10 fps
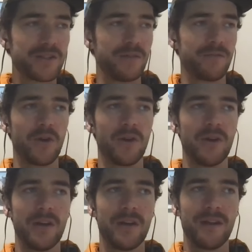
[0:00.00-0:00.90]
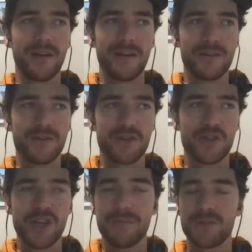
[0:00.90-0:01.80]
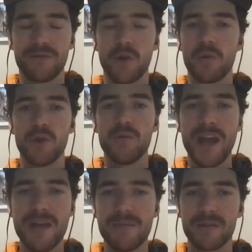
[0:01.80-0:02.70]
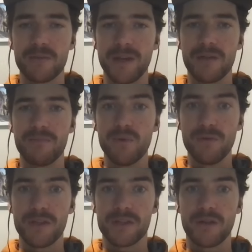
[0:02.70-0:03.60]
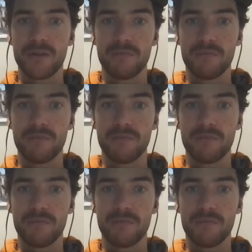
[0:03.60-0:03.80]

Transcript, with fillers: You've got uh, ships, you've got you name it to be able to move this, uh,